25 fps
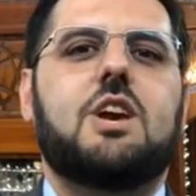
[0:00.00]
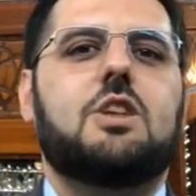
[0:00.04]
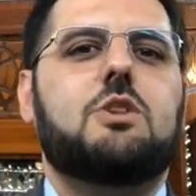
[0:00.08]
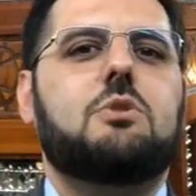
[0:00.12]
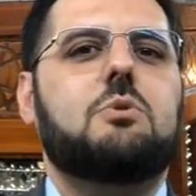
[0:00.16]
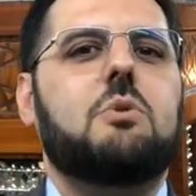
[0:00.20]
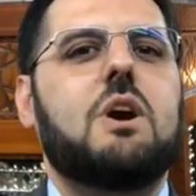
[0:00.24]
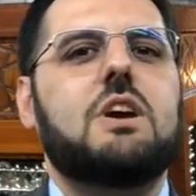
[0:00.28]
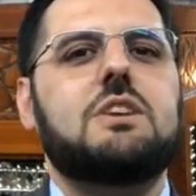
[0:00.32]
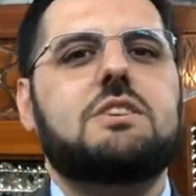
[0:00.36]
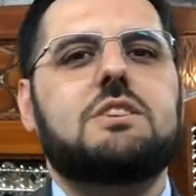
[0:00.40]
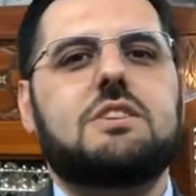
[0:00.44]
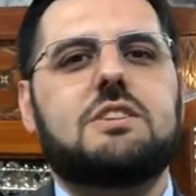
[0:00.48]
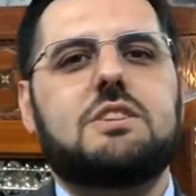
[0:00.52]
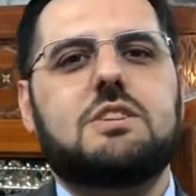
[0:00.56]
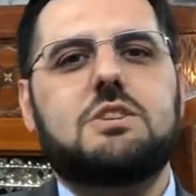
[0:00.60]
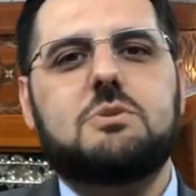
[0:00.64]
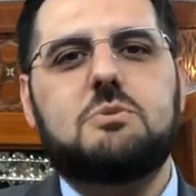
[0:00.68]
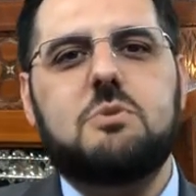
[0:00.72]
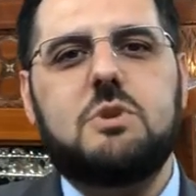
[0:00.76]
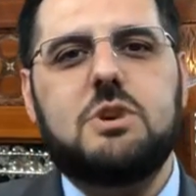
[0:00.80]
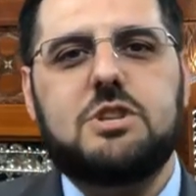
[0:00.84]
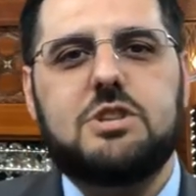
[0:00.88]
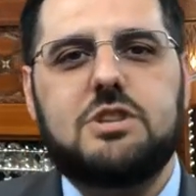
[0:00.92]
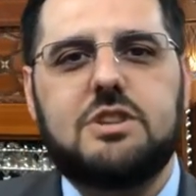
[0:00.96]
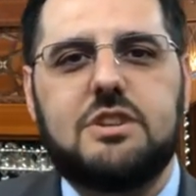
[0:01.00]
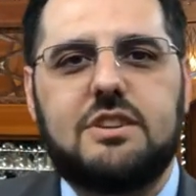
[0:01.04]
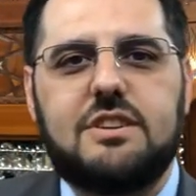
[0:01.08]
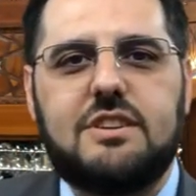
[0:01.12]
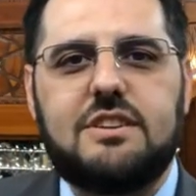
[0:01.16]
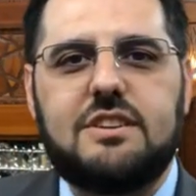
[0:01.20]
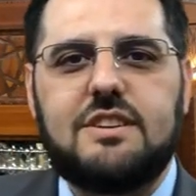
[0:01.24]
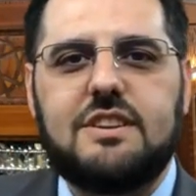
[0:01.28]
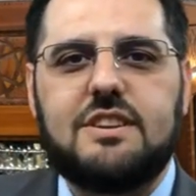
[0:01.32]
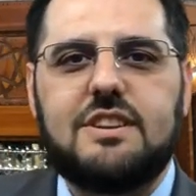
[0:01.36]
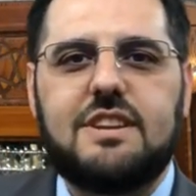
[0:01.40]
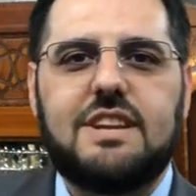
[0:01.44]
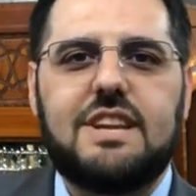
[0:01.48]
To answer this
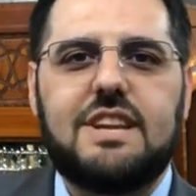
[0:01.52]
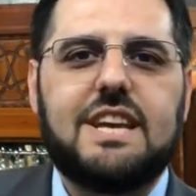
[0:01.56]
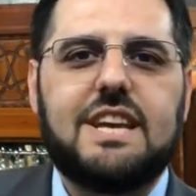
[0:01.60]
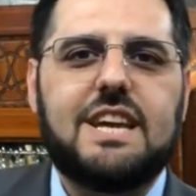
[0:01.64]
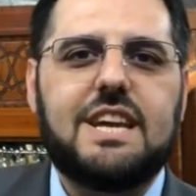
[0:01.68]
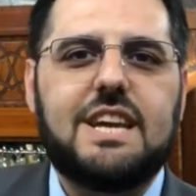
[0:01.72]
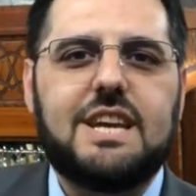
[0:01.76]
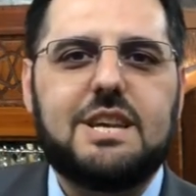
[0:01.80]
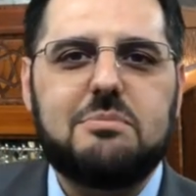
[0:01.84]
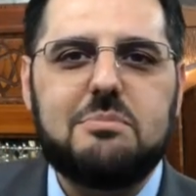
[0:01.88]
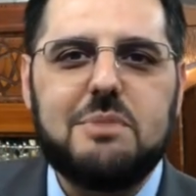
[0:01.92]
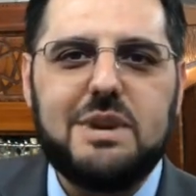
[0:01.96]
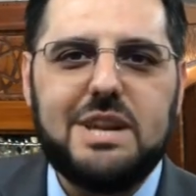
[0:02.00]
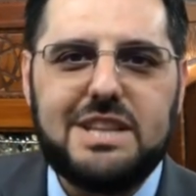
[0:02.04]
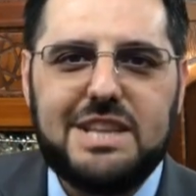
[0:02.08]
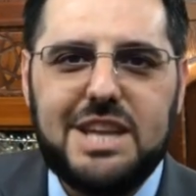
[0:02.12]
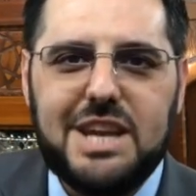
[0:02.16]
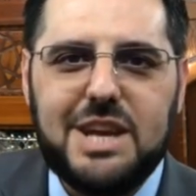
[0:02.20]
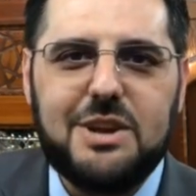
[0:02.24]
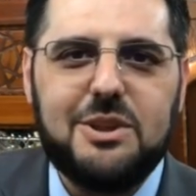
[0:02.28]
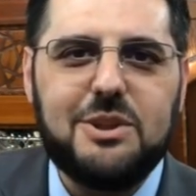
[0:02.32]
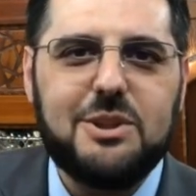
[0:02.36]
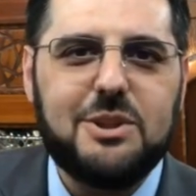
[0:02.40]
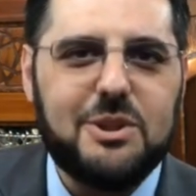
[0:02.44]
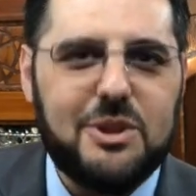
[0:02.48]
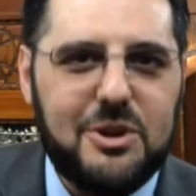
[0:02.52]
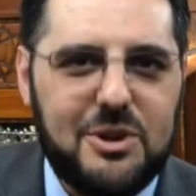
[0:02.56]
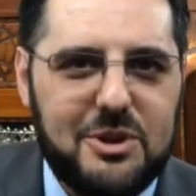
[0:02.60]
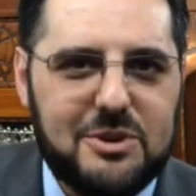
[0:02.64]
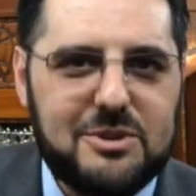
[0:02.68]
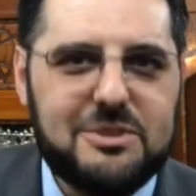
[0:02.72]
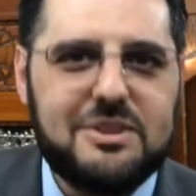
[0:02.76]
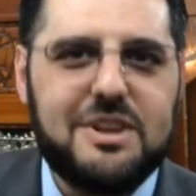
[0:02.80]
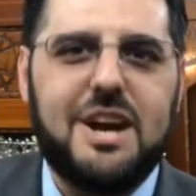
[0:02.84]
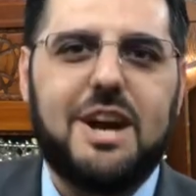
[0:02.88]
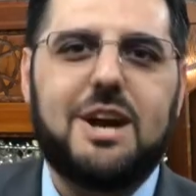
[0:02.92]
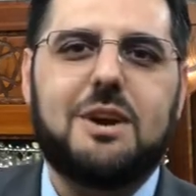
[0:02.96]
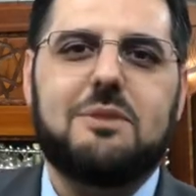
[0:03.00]
question, it may take a
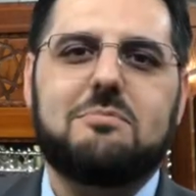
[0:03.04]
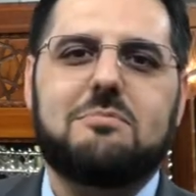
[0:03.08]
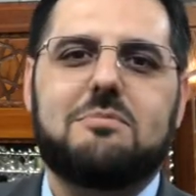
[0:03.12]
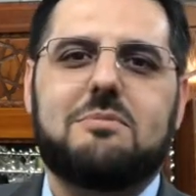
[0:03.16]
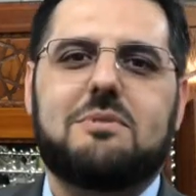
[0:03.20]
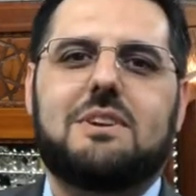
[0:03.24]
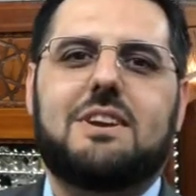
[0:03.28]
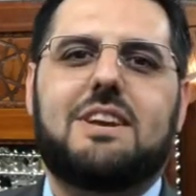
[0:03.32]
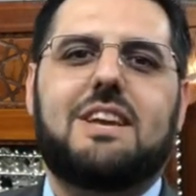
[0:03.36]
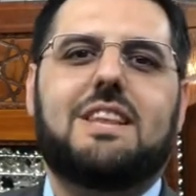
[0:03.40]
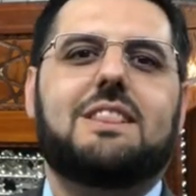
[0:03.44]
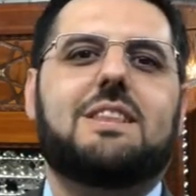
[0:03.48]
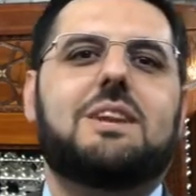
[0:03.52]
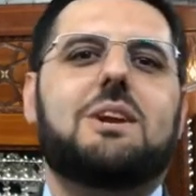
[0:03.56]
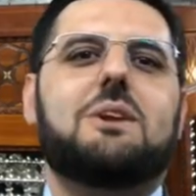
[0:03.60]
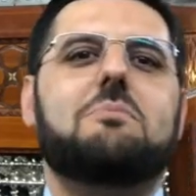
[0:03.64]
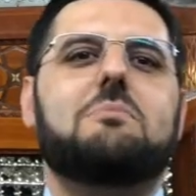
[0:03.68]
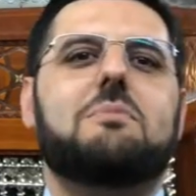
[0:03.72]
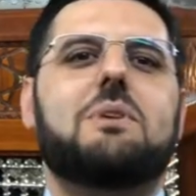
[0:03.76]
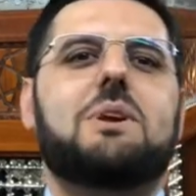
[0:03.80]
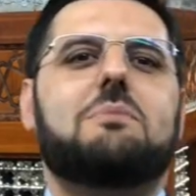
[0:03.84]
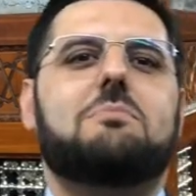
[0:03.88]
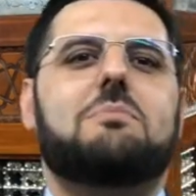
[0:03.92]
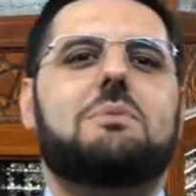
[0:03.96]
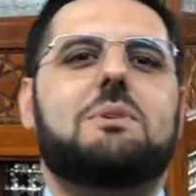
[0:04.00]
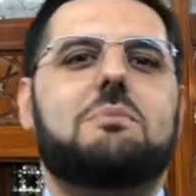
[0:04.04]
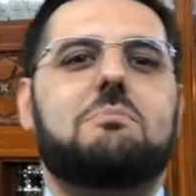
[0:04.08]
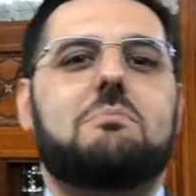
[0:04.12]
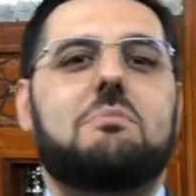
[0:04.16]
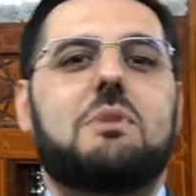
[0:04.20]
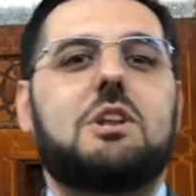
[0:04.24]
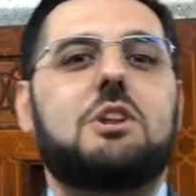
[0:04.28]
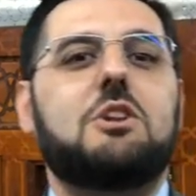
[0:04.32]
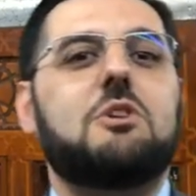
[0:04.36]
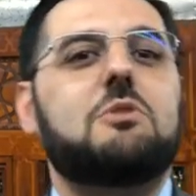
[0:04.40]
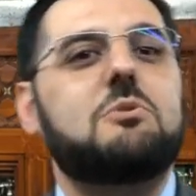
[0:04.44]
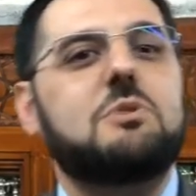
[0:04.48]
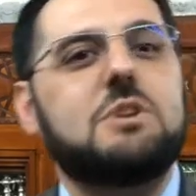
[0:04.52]
long time, and there may be
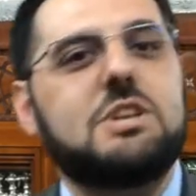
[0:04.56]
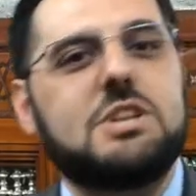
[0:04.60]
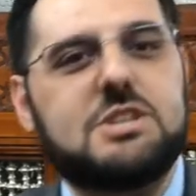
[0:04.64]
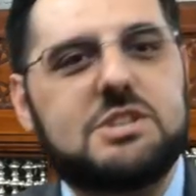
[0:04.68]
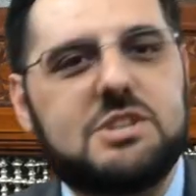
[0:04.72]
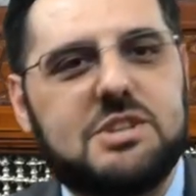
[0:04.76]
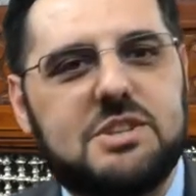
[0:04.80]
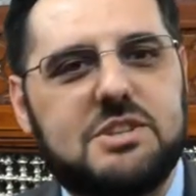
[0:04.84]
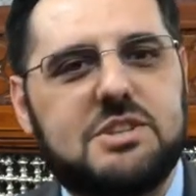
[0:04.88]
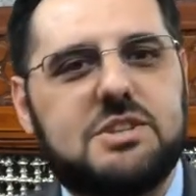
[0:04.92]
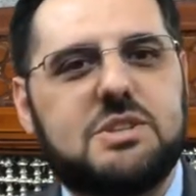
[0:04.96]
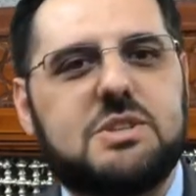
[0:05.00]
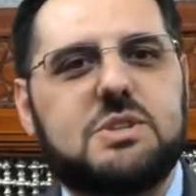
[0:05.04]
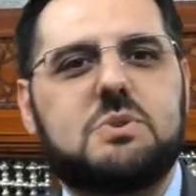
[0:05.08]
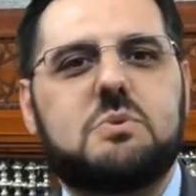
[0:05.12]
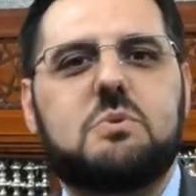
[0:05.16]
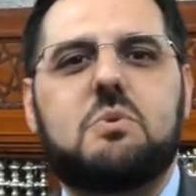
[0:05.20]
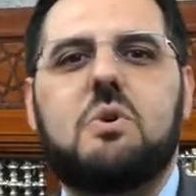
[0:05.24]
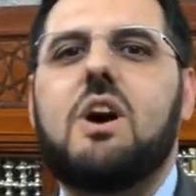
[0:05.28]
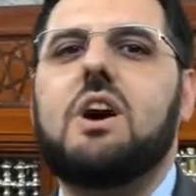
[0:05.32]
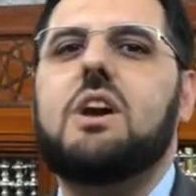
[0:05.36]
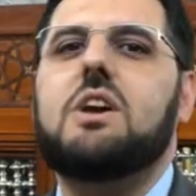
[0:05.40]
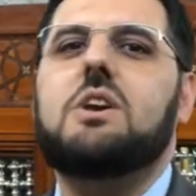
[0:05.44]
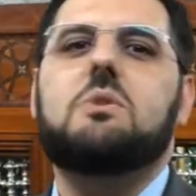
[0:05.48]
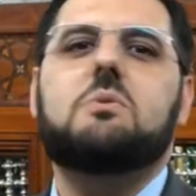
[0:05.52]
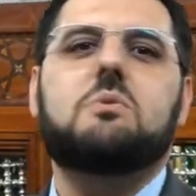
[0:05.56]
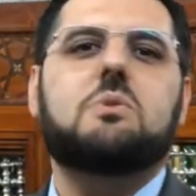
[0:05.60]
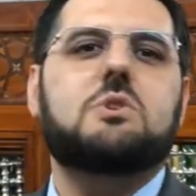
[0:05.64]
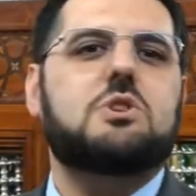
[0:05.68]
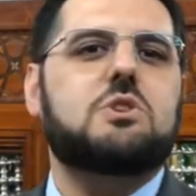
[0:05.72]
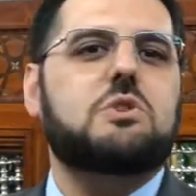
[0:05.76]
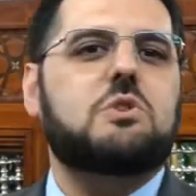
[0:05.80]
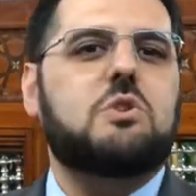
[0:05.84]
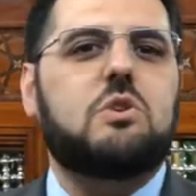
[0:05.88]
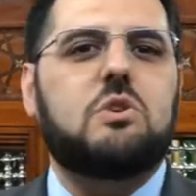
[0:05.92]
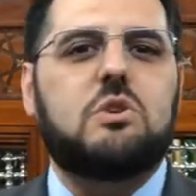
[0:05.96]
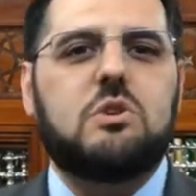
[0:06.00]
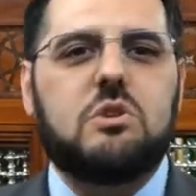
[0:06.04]
many reasons why he was
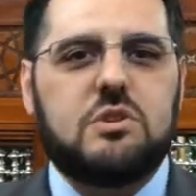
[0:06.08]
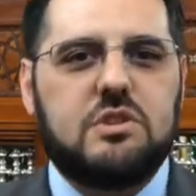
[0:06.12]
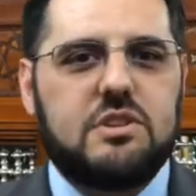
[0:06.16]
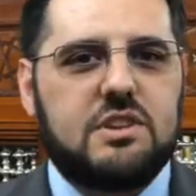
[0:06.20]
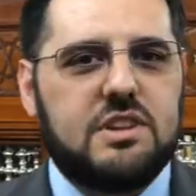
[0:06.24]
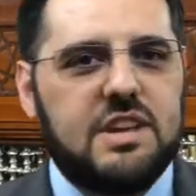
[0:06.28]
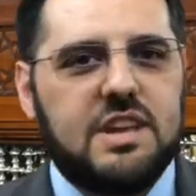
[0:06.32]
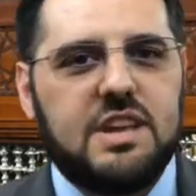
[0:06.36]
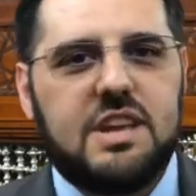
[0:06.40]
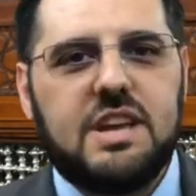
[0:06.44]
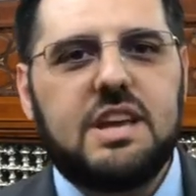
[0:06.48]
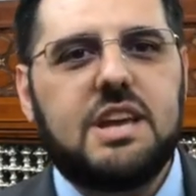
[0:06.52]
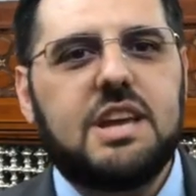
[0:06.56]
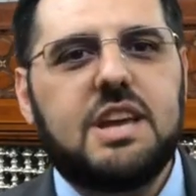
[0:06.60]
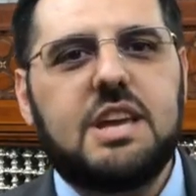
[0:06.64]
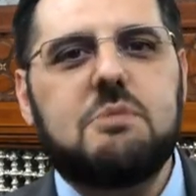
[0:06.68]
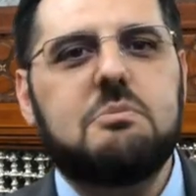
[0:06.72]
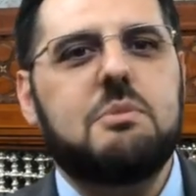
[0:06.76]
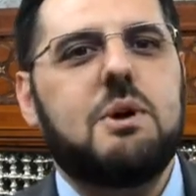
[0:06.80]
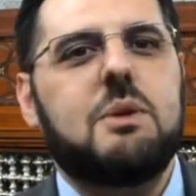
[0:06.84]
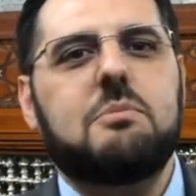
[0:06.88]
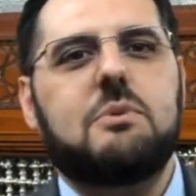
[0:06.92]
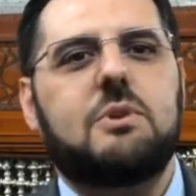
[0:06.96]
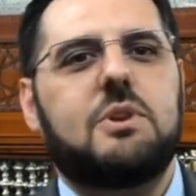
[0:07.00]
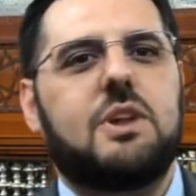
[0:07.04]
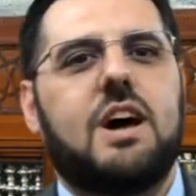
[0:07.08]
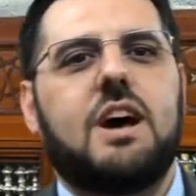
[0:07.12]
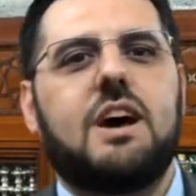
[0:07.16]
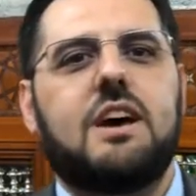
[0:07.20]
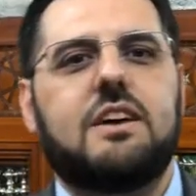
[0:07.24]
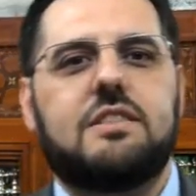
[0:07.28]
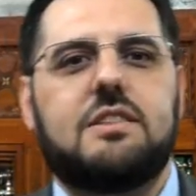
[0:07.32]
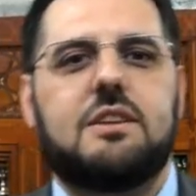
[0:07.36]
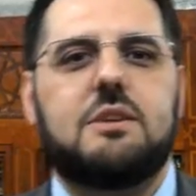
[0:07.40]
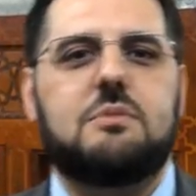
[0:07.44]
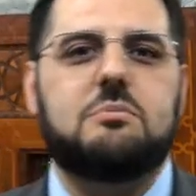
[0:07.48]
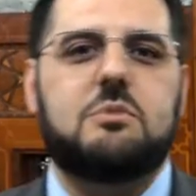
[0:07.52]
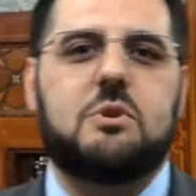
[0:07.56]
called Imam
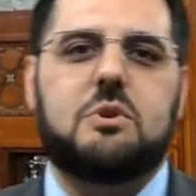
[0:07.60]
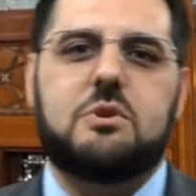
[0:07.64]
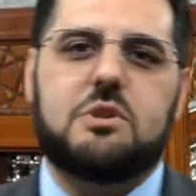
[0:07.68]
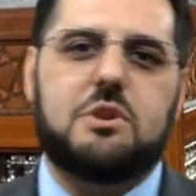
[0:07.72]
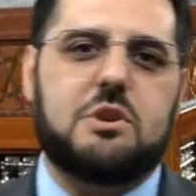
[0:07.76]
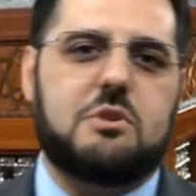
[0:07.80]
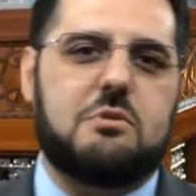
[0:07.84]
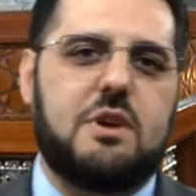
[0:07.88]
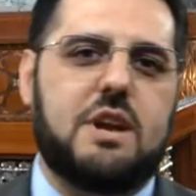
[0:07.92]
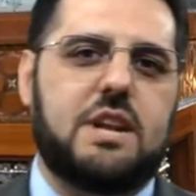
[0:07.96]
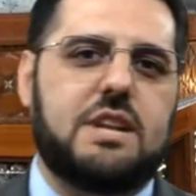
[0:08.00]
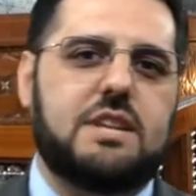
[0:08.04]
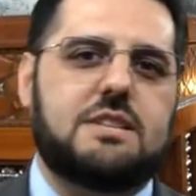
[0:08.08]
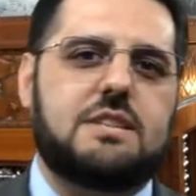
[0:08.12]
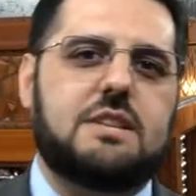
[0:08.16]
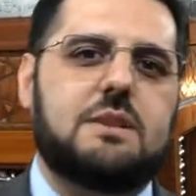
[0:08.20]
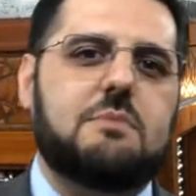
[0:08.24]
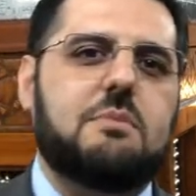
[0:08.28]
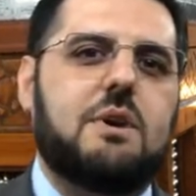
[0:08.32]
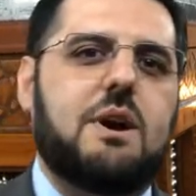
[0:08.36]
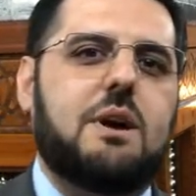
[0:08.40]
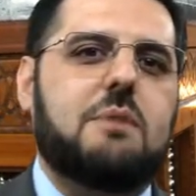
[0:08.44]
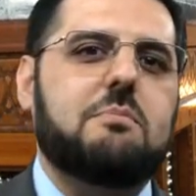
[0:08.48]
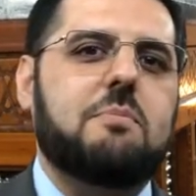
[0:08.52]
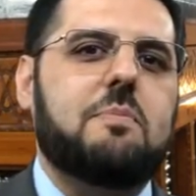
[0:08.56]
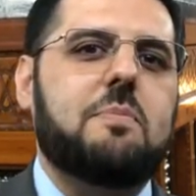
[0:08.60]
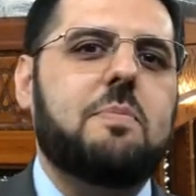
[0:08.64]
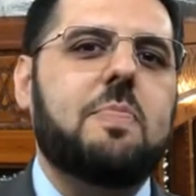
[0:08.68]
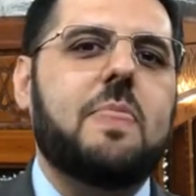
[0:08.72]
al-A'zam, or the greatest Imam.